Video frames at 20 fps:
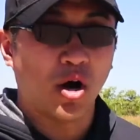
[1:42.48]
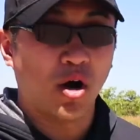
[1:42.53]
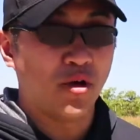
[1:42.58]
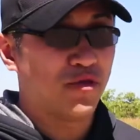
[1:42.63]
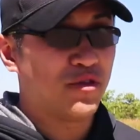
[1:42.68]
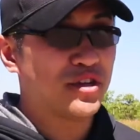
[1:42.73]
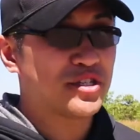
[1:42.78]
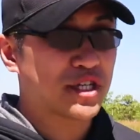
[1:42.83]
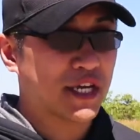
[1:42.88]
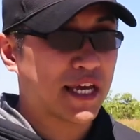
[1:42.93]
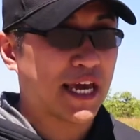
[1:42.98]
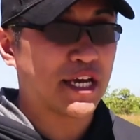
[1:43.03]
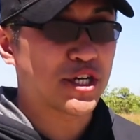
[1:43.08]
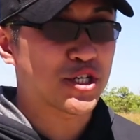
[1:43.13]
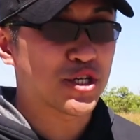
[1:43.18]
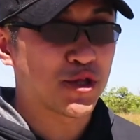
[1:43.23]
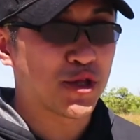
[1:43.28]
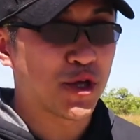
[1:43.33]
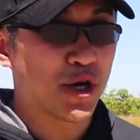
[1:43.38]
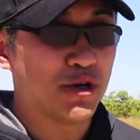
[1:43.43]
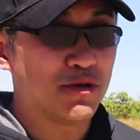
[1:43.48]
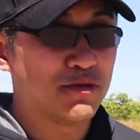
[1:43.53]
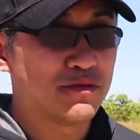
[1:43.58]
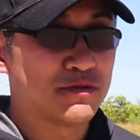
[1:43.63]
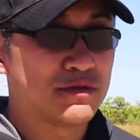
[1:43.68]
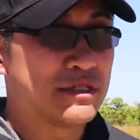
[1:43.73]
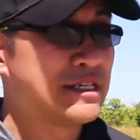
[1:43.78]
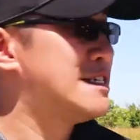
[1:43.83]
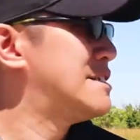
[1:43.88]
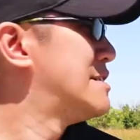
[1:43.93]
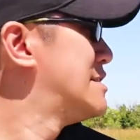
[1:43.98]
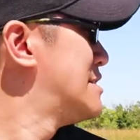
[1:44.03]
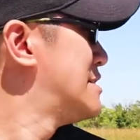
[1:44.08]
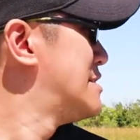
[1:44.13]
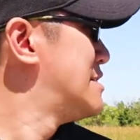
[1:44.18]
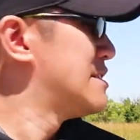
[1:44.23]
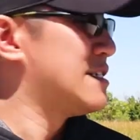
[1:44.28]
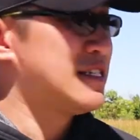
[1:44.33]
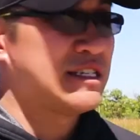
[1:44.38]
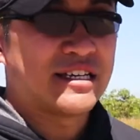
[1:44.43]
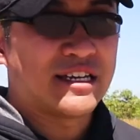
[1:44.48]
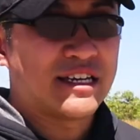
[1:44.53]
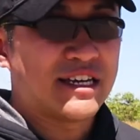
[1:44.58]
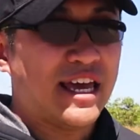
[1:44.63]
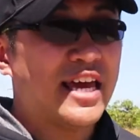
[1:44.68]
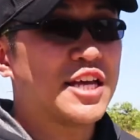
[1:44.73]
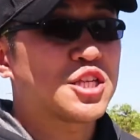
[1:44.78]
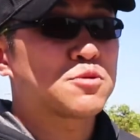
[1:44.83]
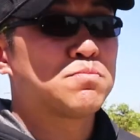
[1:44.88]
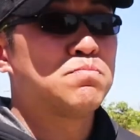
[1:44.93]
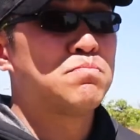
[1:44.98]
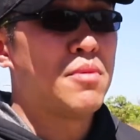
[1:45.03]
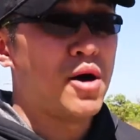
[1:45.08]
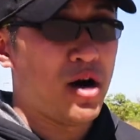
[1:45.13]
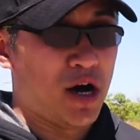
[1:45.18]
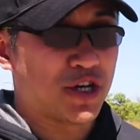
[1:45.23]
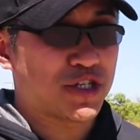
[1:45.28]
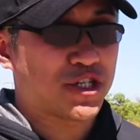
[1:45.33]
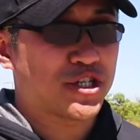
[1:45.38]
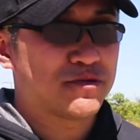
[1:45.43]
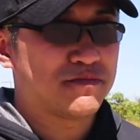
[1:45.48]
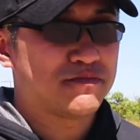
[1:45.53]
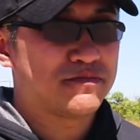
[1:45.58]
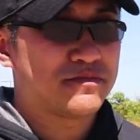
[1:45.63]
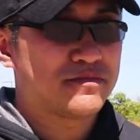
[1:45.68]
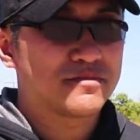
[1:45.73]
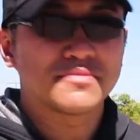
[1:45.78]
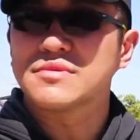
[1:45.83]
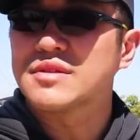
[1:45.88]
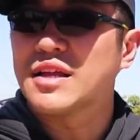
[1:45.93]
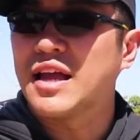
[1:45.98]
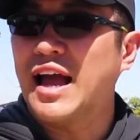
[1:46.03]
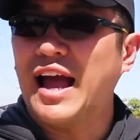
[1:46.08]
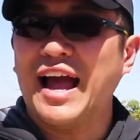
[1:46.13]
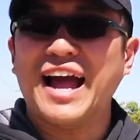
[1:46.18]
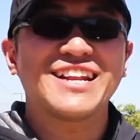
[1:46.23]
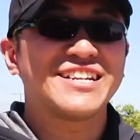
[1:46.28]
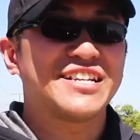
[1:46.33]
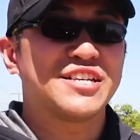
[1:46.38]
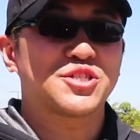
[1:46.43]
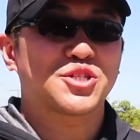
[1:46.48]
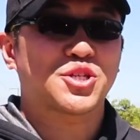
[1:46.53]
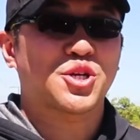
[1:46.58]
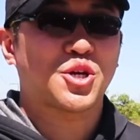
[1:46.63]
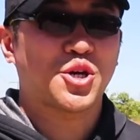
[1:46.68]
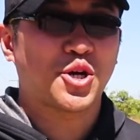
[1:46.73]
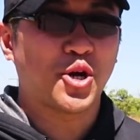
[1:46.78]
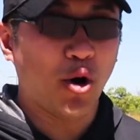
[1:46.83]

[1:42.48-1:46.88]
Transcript: On this occasion though, it's March and it's